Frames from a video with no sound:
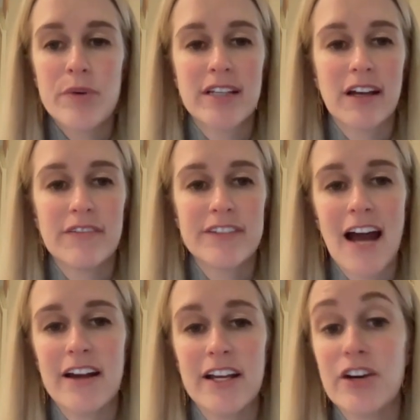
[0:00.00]
We'd love
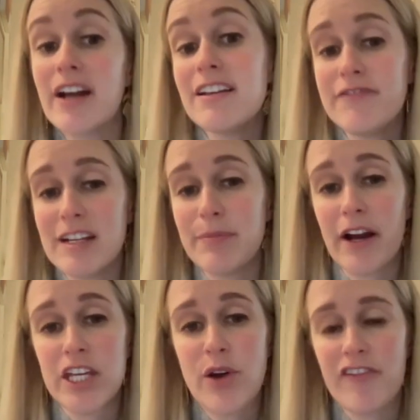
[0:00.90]
to hear any
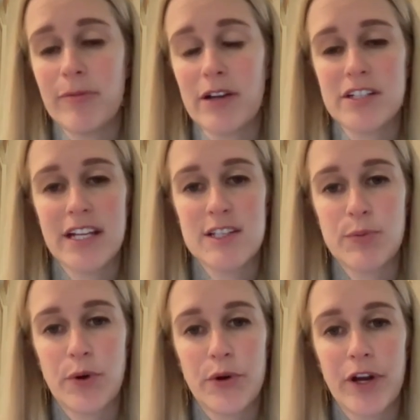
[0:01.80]
feedback you have about
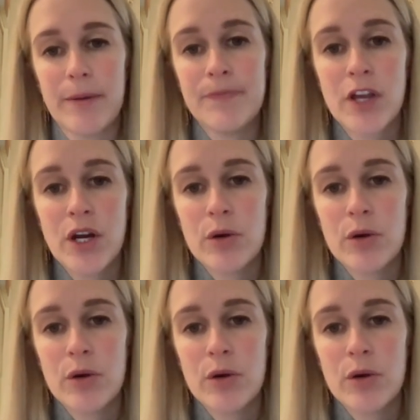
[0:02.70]
today's program.